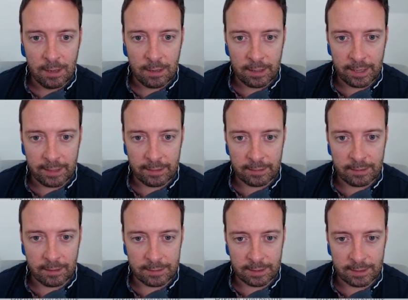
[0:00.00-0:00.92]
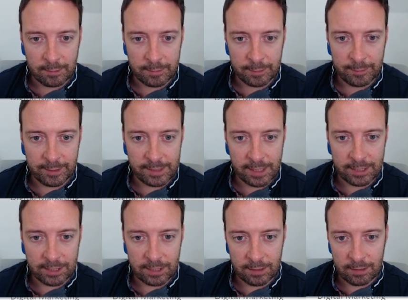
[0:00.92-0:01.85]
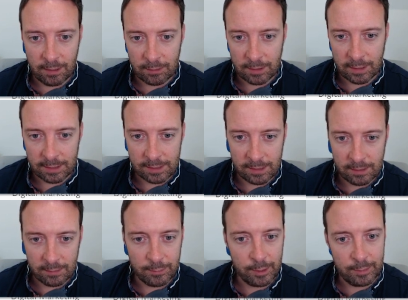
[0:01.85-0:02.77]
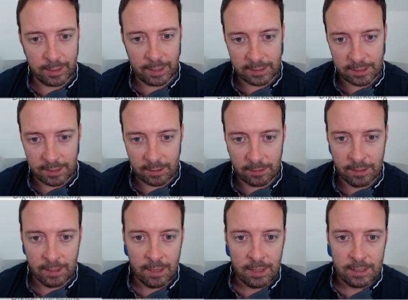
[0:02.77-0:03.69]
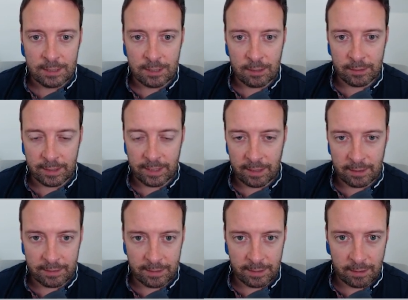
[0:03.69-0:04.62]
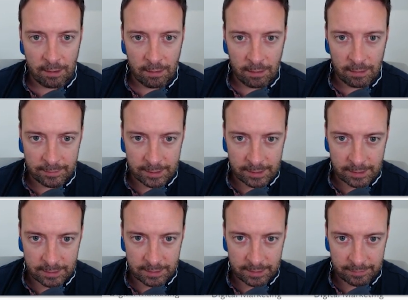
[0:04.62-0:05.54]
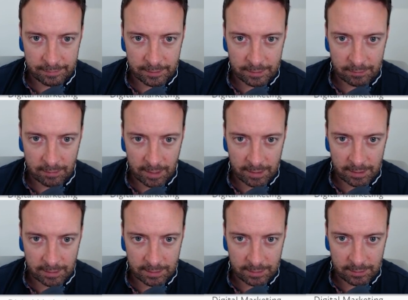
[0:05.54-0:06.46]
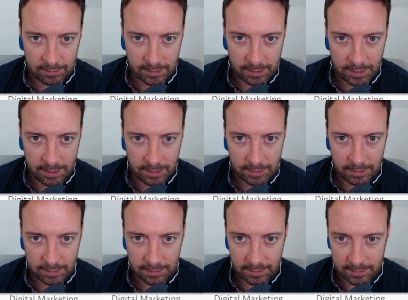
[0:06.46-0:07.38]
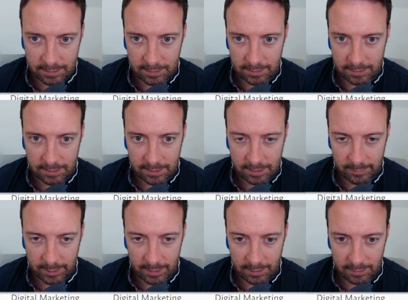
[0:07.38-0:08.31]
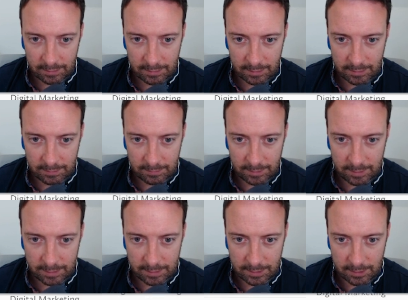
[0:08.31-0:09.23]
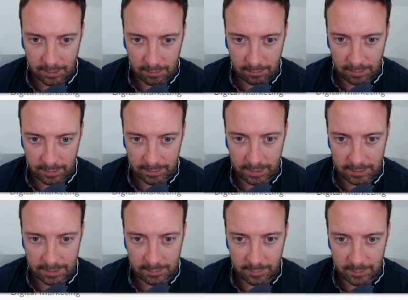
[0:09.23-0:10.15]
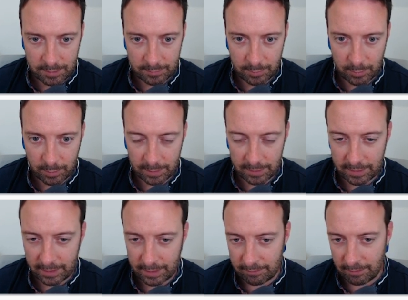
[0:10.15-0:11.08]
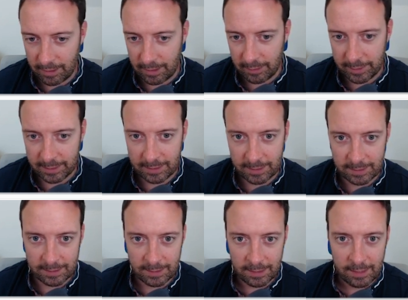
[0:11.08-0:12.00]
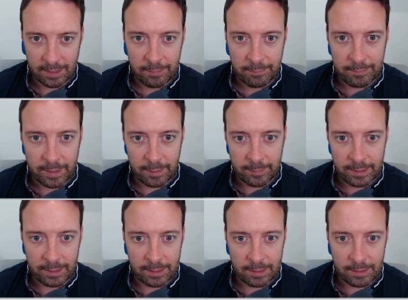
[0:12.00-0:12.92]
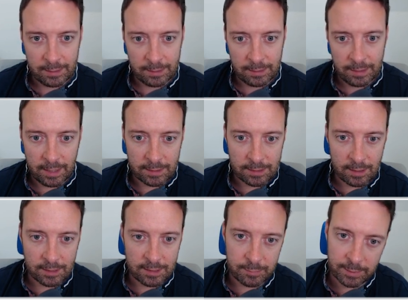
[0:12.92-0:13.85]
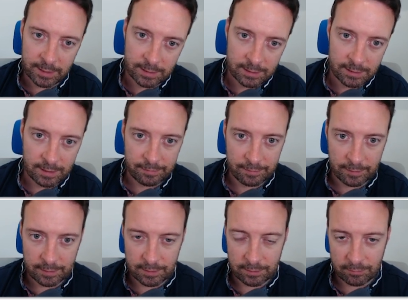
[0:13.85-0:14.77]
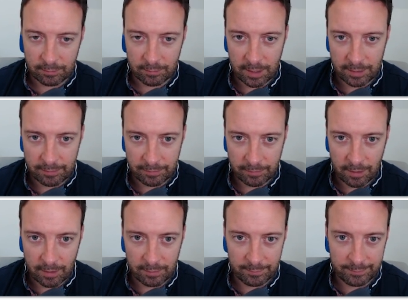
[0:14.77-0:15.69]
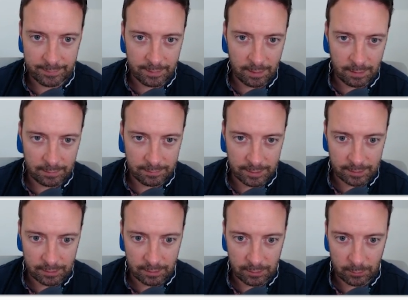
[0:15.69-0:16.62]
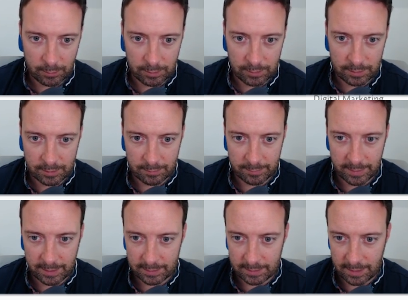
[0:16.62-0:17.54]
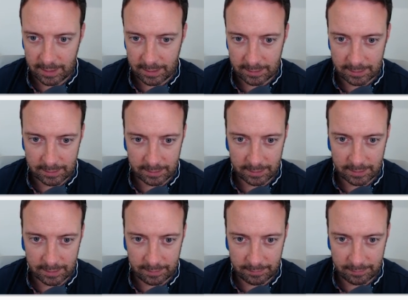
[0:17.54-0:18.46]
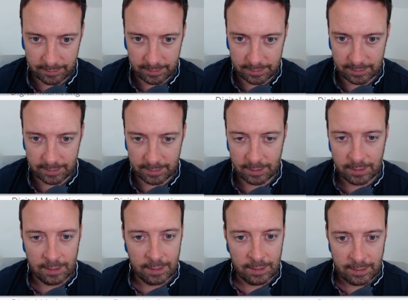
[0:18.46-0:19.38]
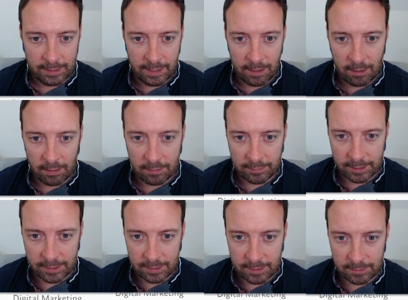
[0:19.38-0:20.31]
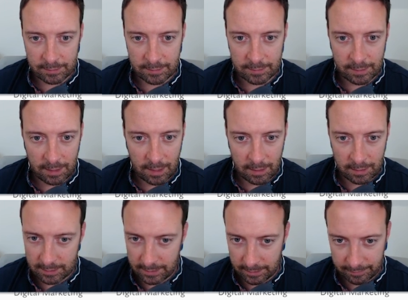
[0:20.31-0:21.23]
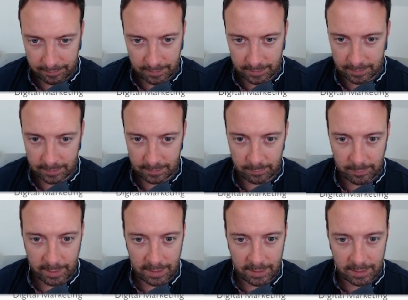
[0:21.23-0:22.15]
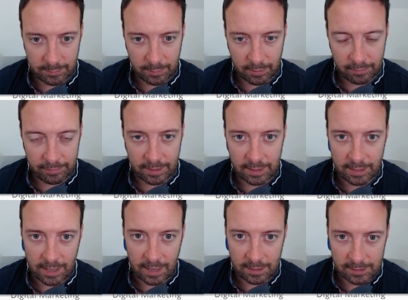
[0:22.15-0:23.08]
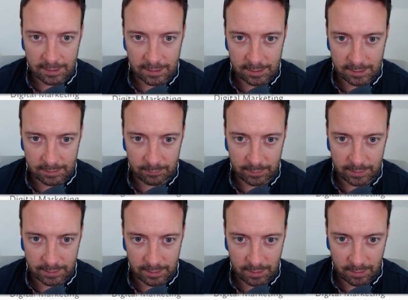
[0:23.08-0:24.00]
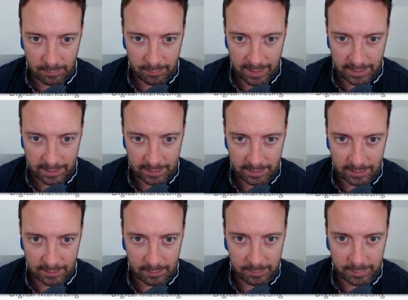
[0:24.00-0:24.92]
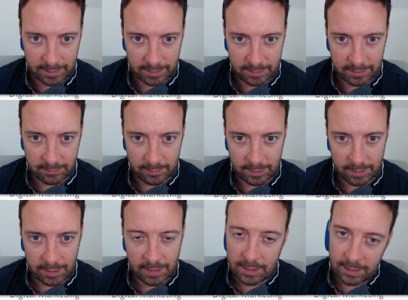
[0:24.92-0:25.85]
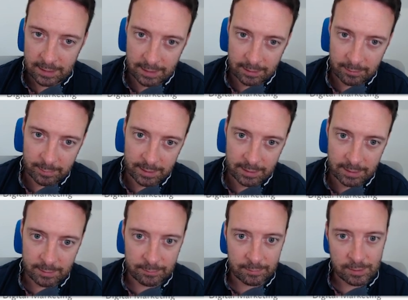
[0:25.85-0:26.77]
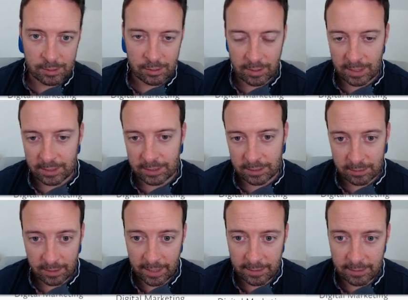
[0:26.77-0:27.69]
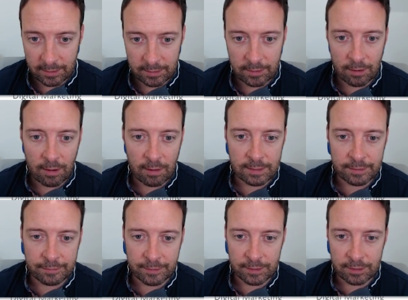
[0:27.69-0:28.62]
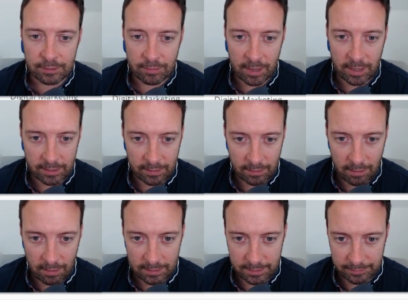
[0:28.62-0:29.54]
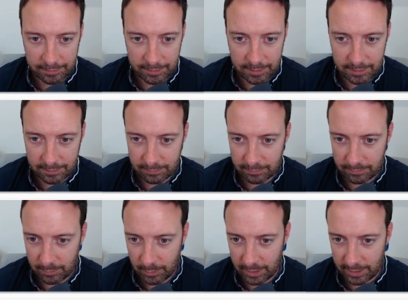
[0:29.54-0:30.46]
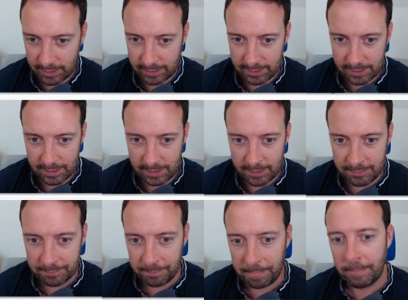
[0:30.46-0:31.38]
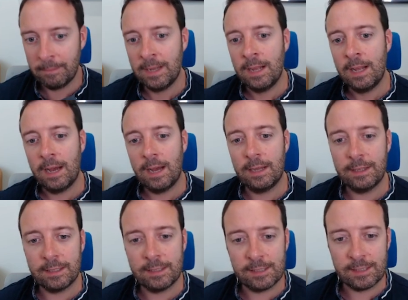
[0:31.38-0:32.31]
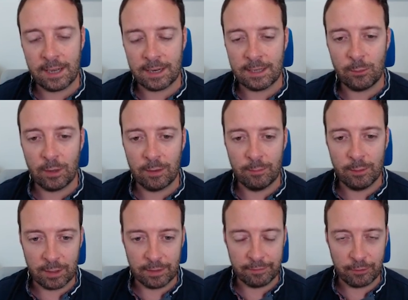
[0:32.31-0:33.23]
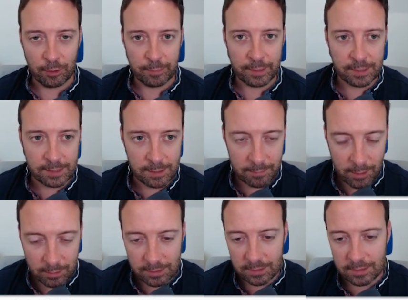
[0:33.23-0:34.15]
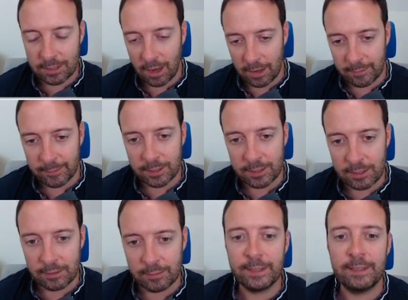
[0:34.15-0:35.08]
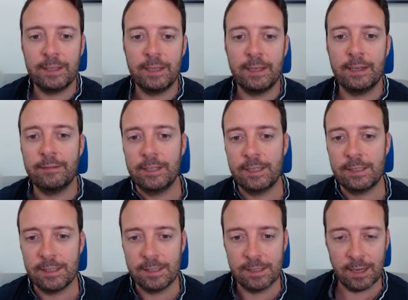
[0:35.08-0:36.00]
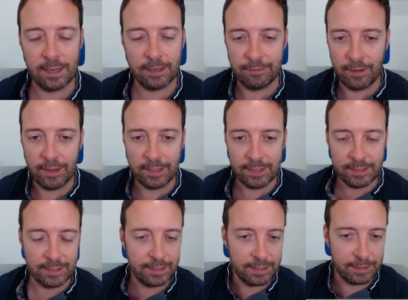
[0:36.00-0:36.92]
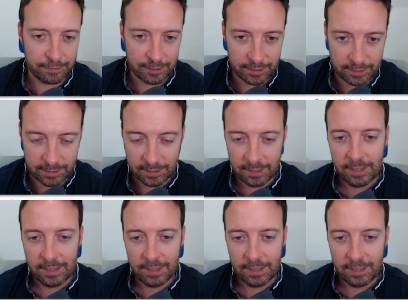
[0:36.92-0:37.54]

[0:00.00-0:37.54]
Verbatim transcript: okay, content optimization, local SEO, mobile SEO. So yeah, I think all of these are different, right? Can you see anything that's similar? I don't think so, right? That's the most important thing, right, about this maybe yeah site speed is different right from all of these other ones meta tags is different yeah all of these are different backlink profile analysis we saw backlinking up here we link building strategy okay they're they're all different right they're all different from what i can see and that's exactly what i'm looking for because the most time consuming thing of this is like finding the different